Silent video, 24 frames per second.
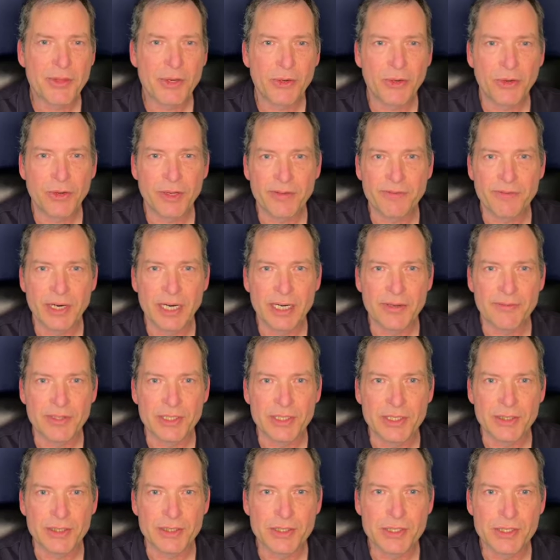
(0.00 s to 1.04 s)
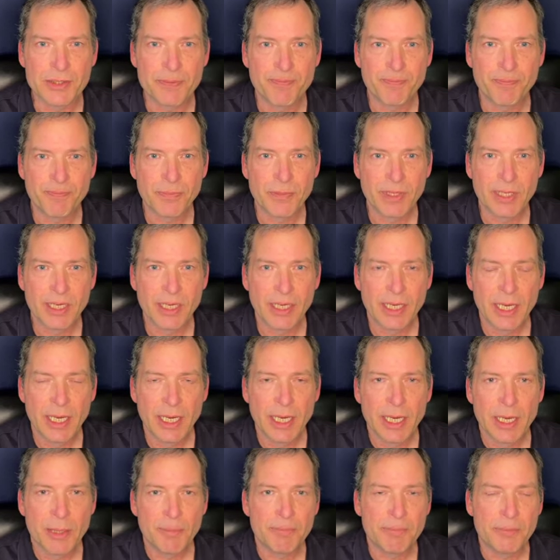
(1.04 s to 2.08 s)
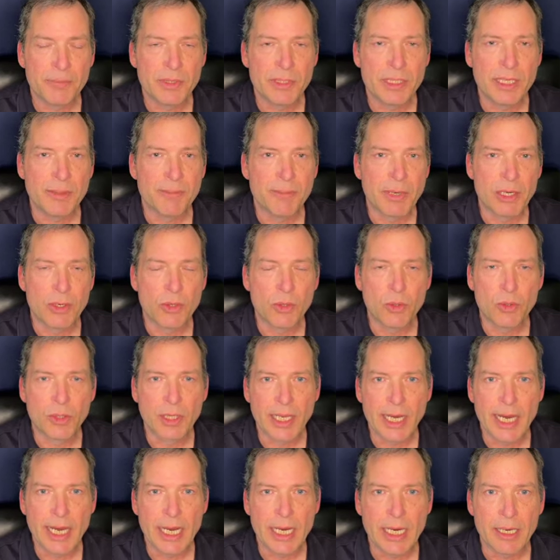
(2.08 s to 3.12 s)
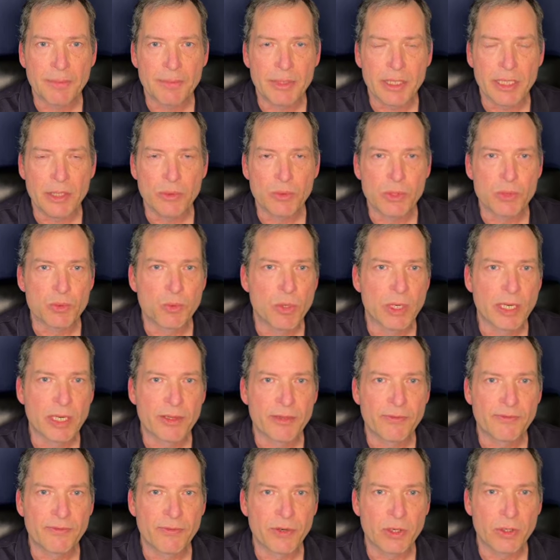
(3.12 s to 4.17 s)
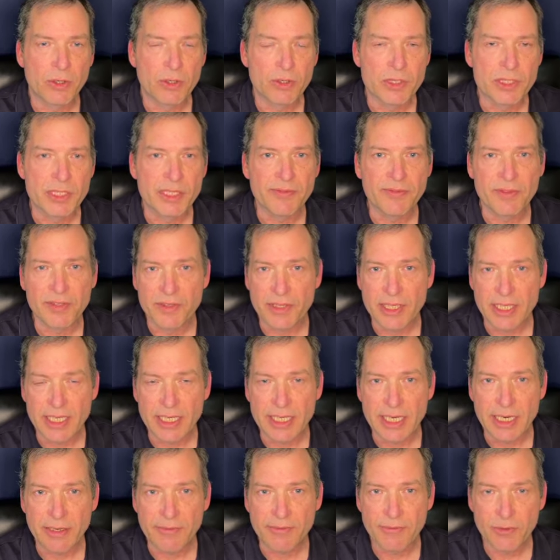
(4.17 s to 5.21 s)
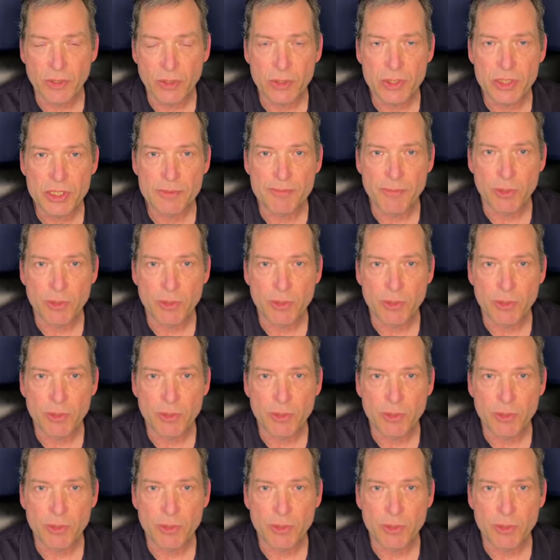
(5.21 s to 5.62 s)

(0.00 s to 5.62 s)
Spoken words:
35 years. In my old lab, it was one of the first, if the not first